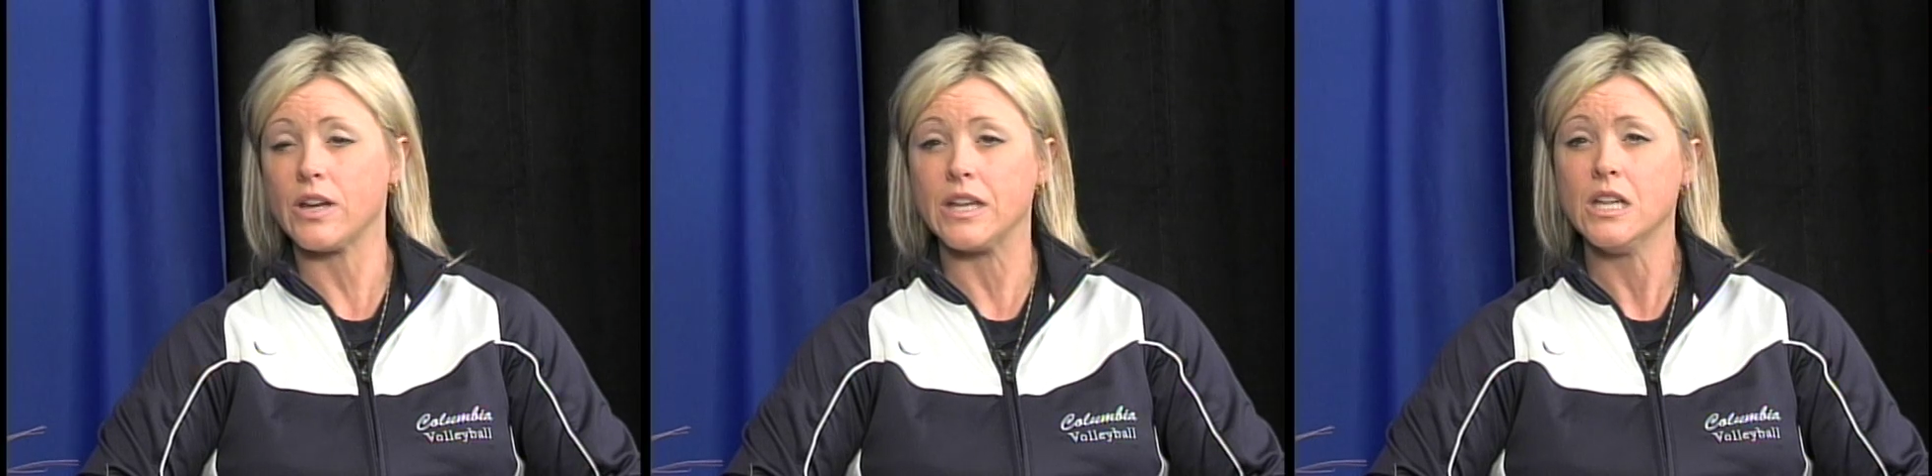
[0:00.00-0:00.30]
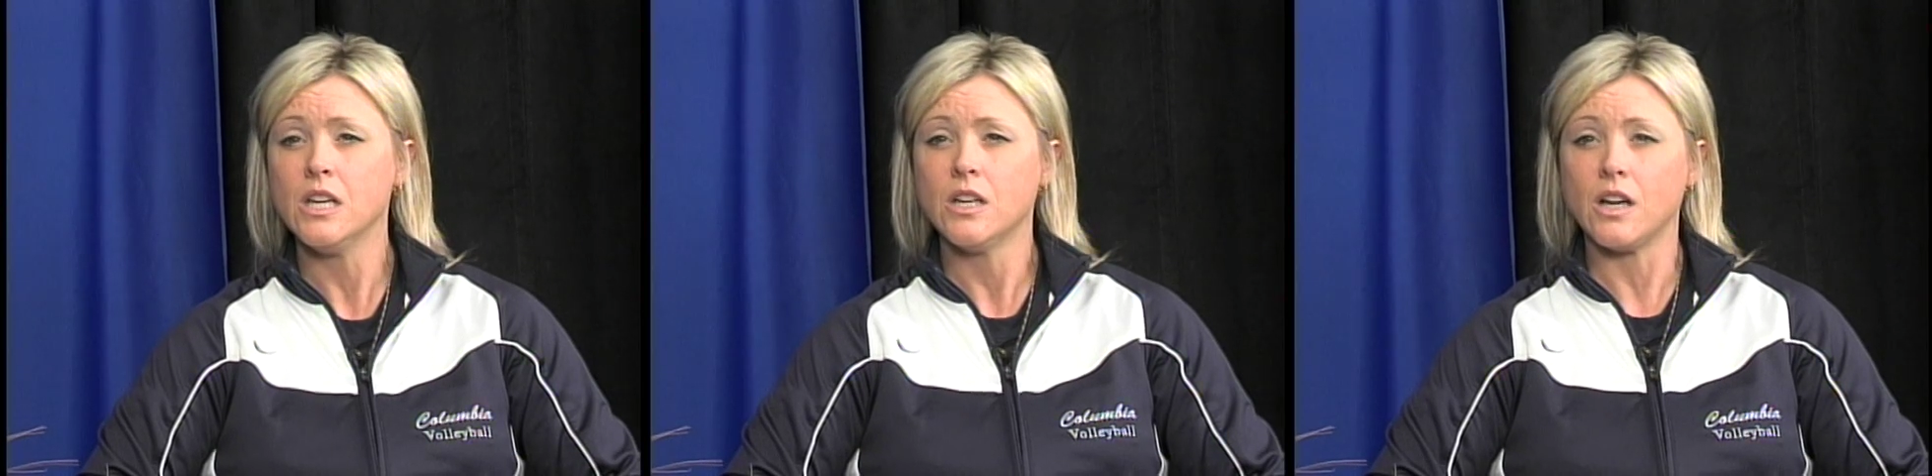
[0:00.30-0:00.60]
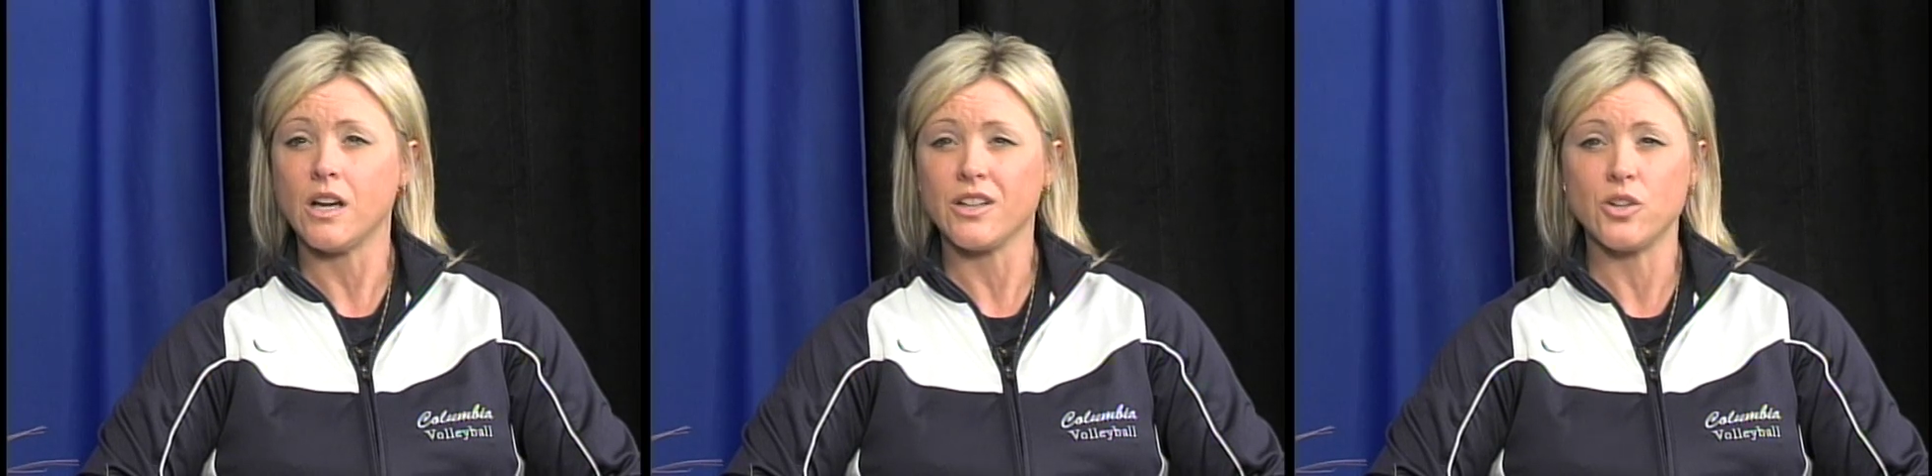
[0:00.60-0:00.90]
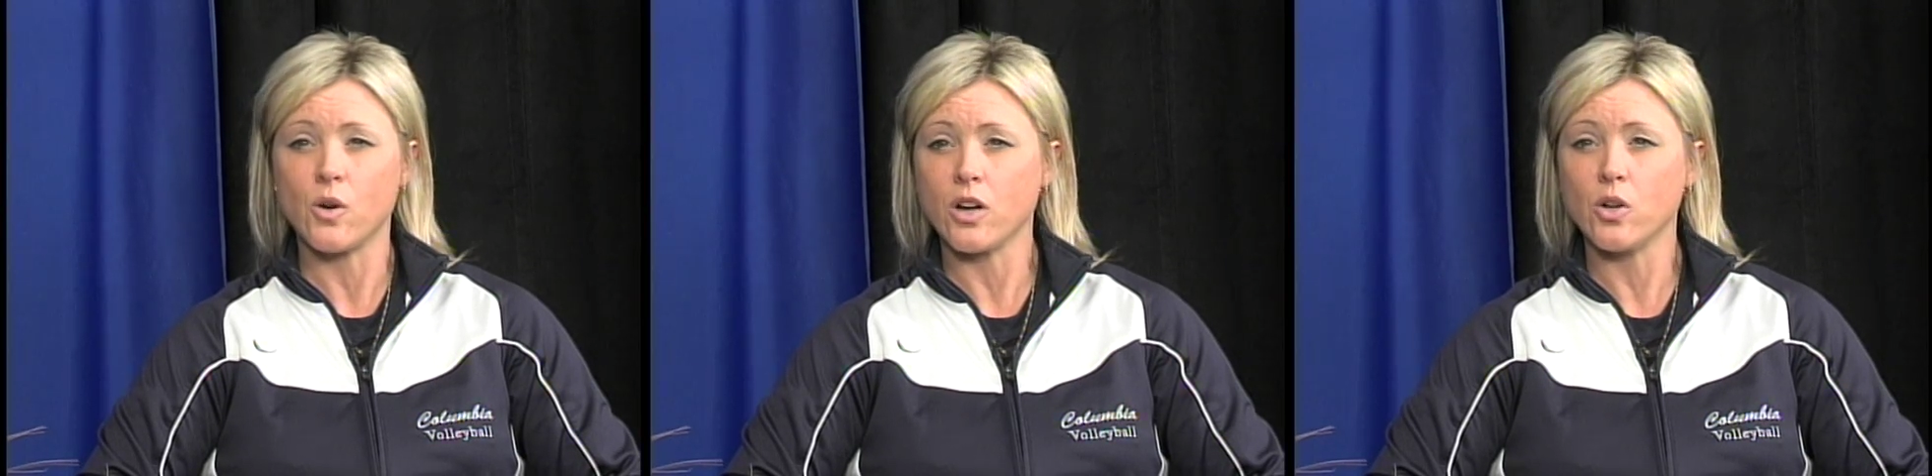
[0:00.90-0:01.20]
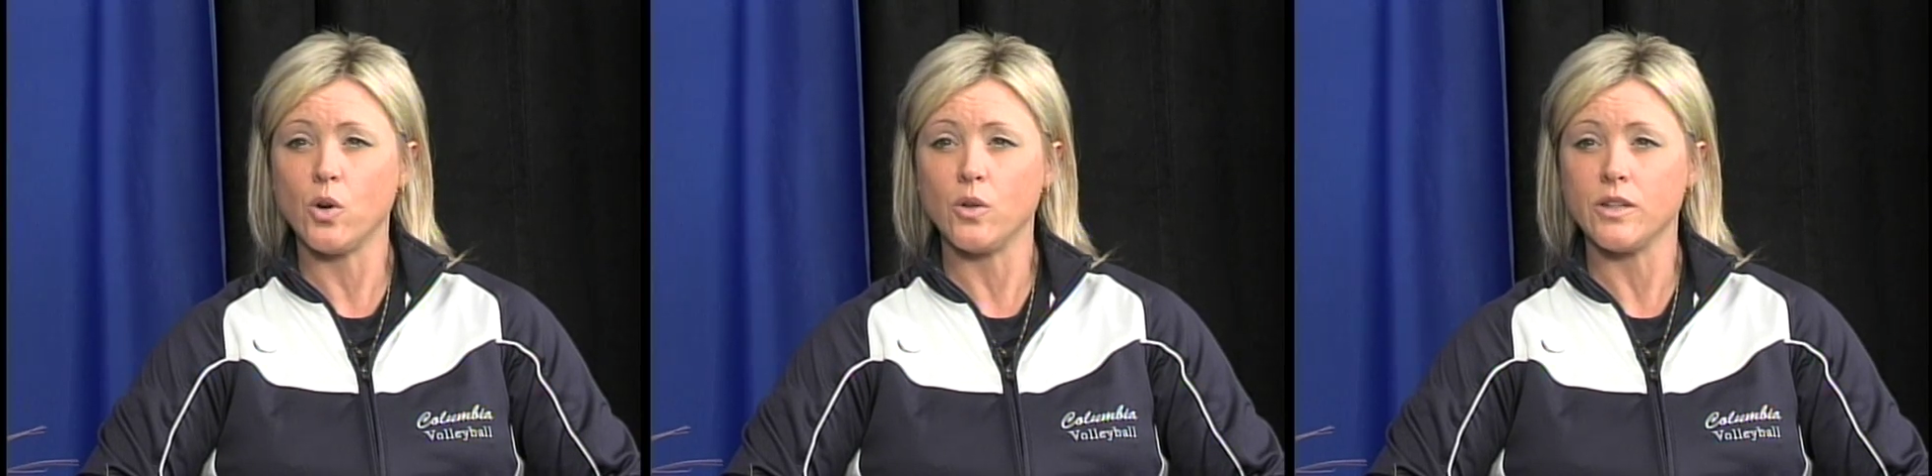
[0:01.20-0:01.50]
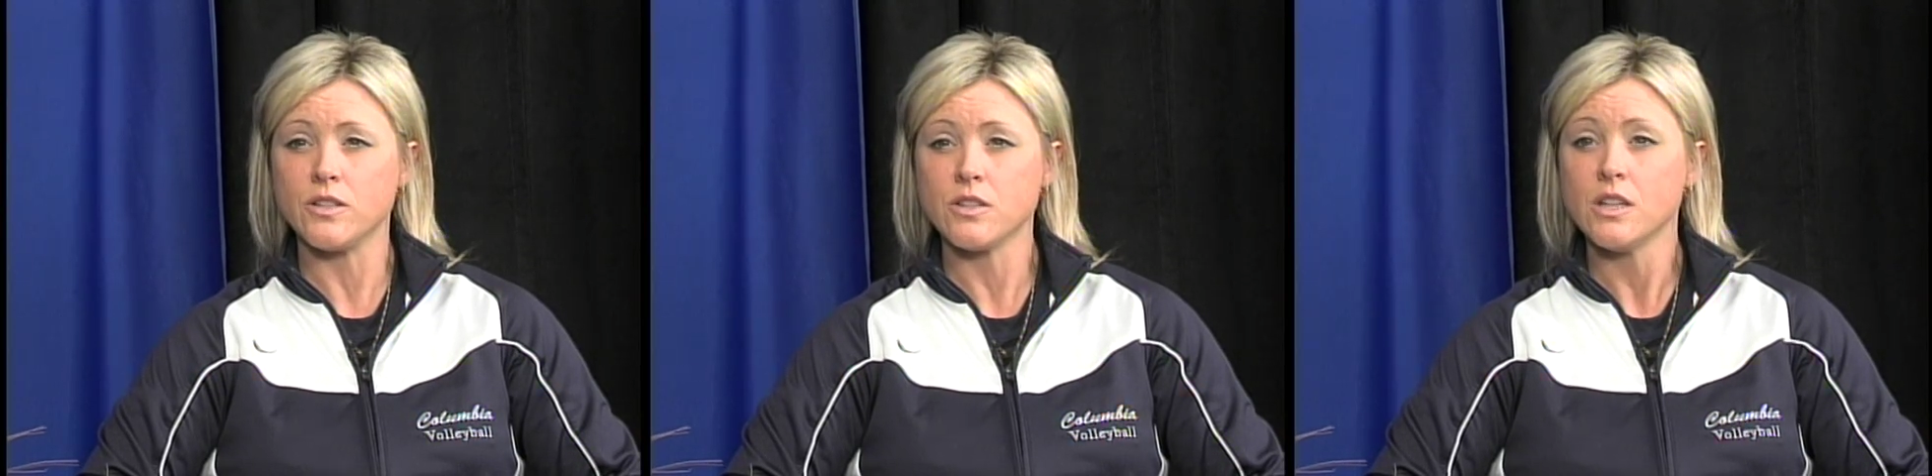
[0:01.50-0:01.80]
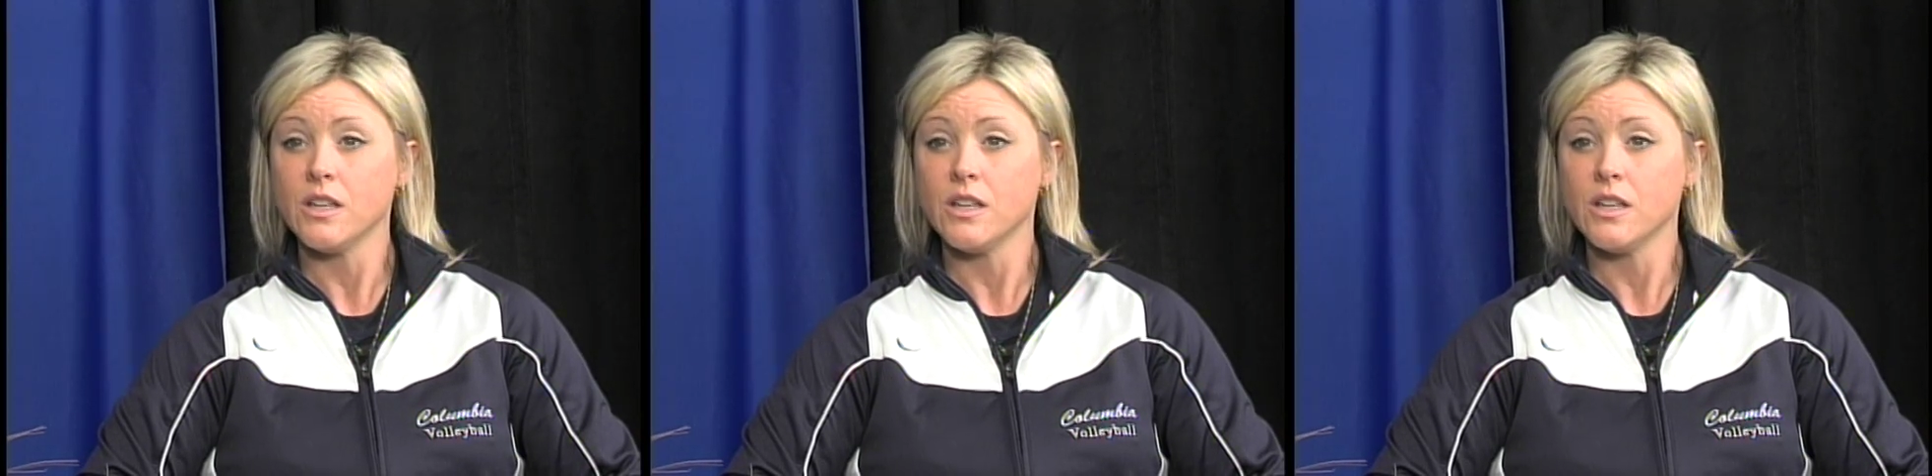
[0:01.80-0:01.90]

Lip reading: And you know, our goal is